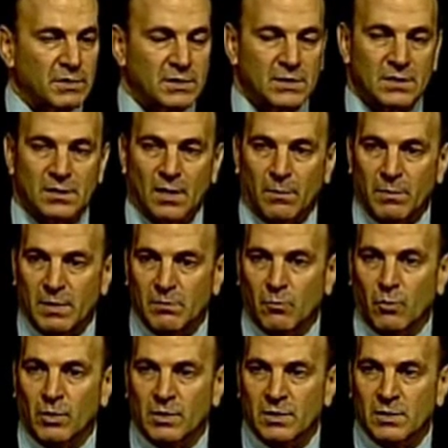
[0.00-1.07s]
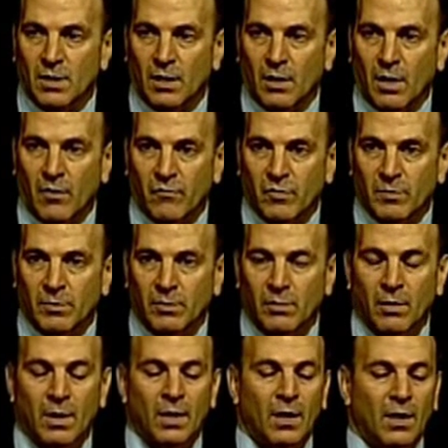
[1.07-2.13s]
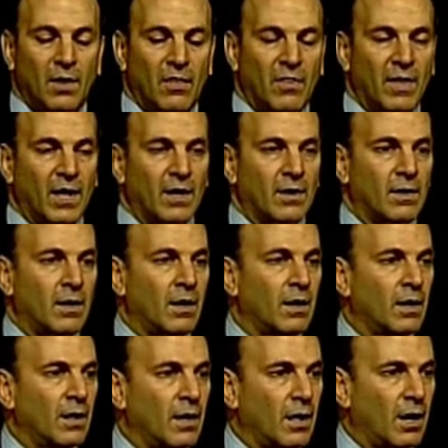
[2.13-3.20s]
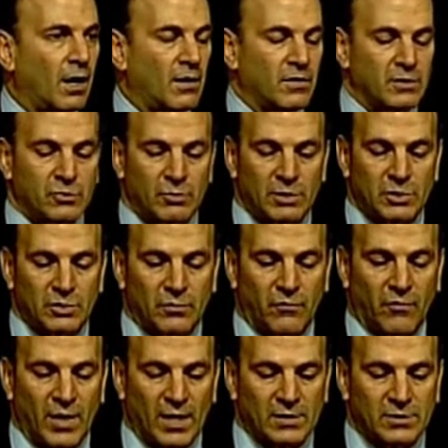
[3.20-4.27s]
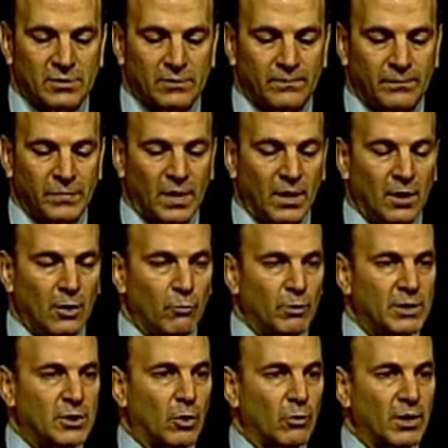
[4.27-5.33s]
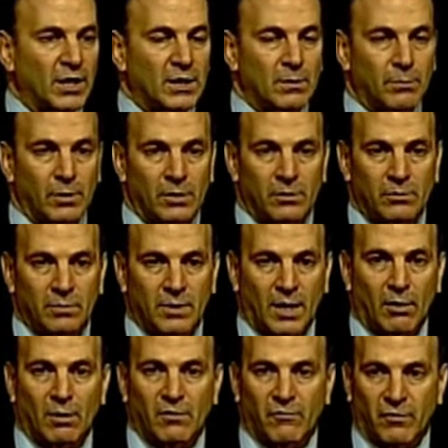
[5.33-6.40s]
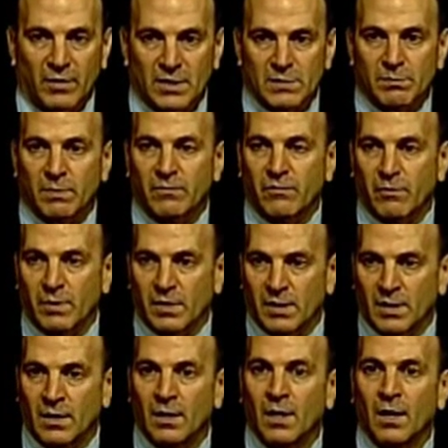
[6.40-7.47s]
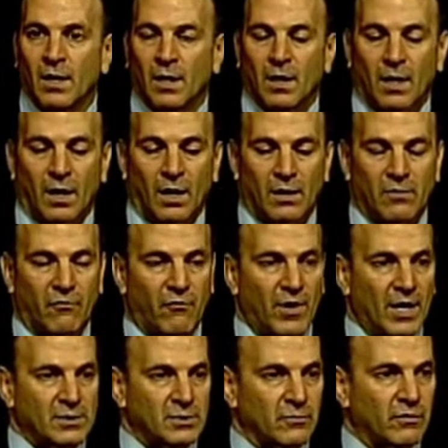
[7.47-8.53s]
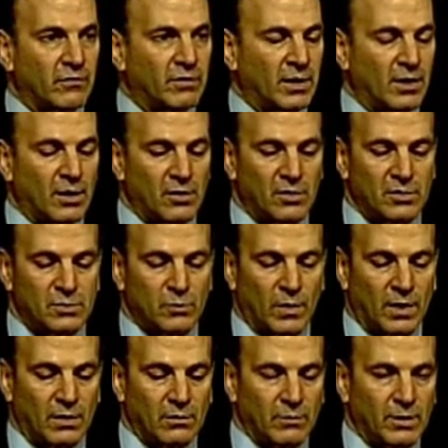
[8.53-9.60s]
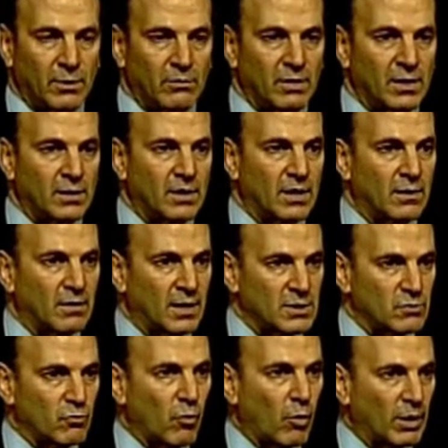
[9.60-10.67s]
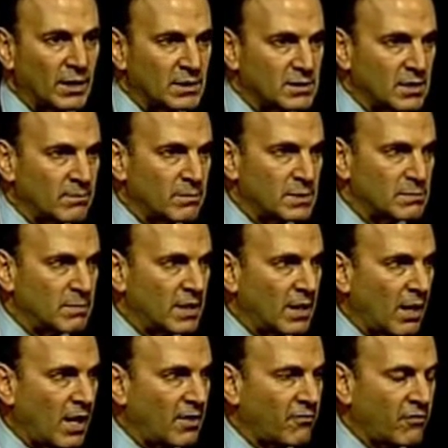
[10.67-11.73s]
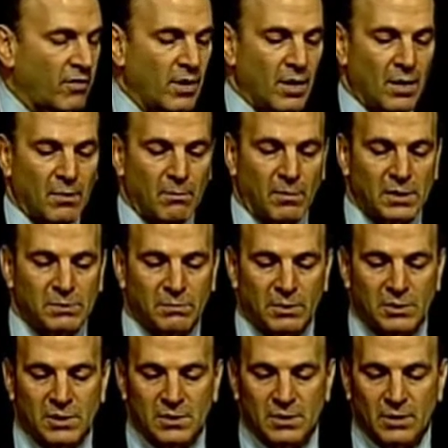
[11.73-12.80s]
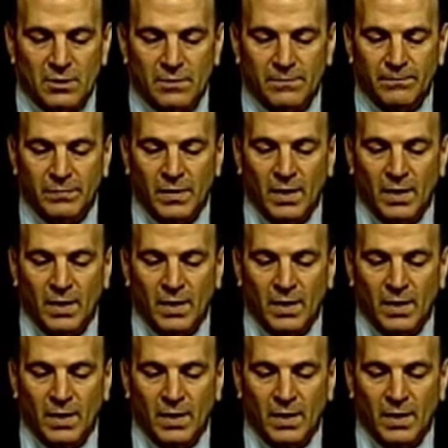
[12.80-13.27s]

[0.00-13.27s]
This is a bit more uncomfortable than the traditional Fraxel. We don't need the blue, not only for this, but for the Fraxel 1500 as well. We don't need that nice rolling tip. Has made life much, much easier.